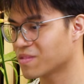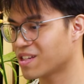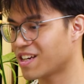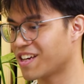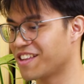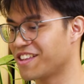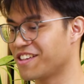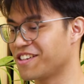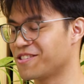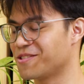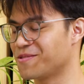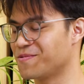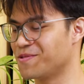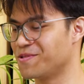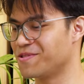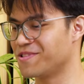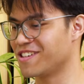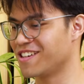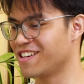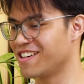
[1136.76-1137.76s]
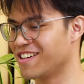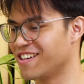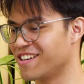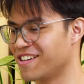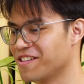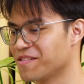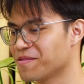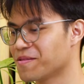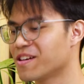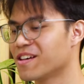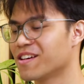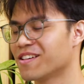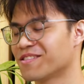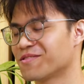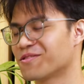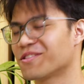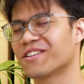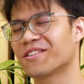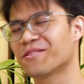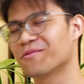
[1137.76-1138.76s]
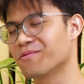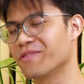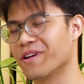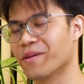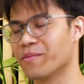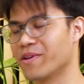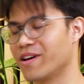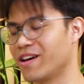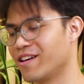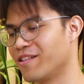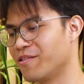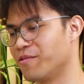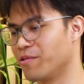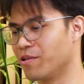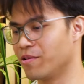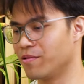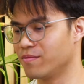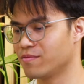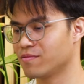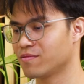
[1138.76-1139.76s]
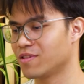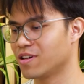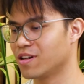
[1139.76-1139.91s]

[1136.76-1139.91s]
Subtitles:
Ethics of using AI. Trying to wrap my head around